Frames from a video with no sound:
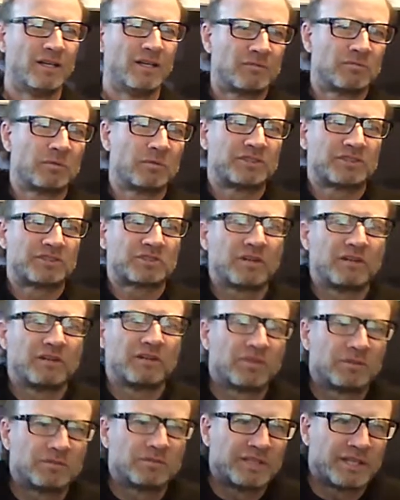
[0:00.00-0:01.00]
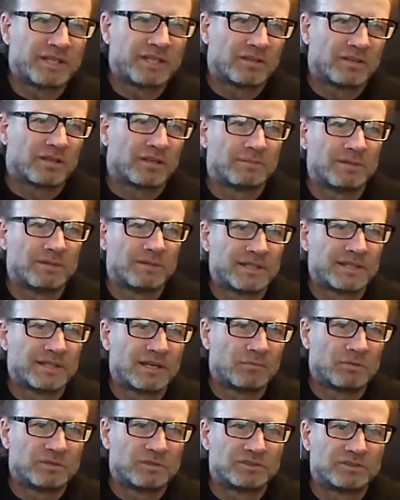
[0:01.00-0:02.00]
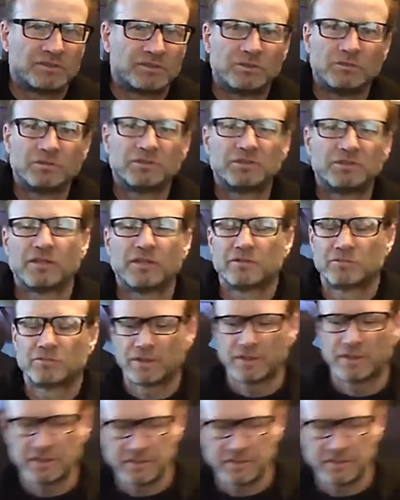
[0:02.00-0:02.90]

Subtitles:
What strike frequency? I talked about that. What shoe should I run